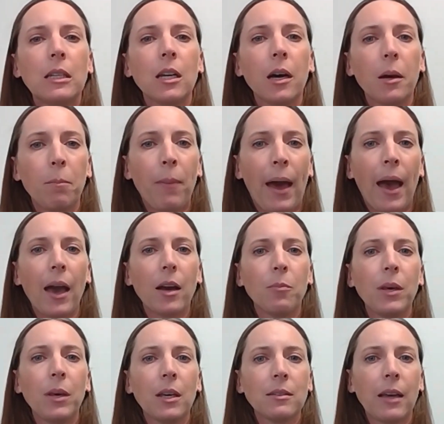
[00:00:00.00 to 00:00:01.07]
cut back
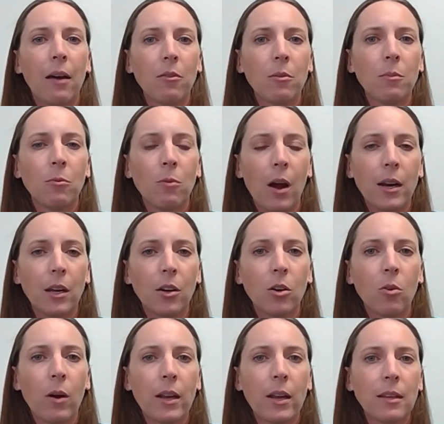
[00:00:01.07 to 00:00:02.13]
because I haven't been riding her
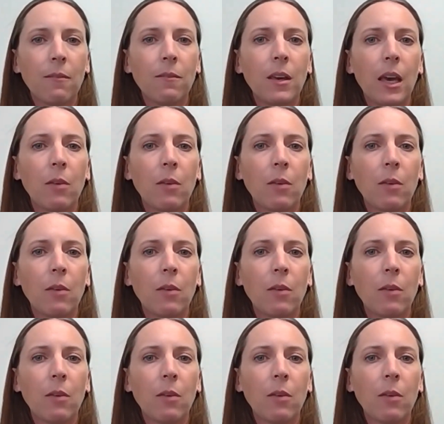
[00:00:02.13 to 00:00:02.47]
quite as heavy.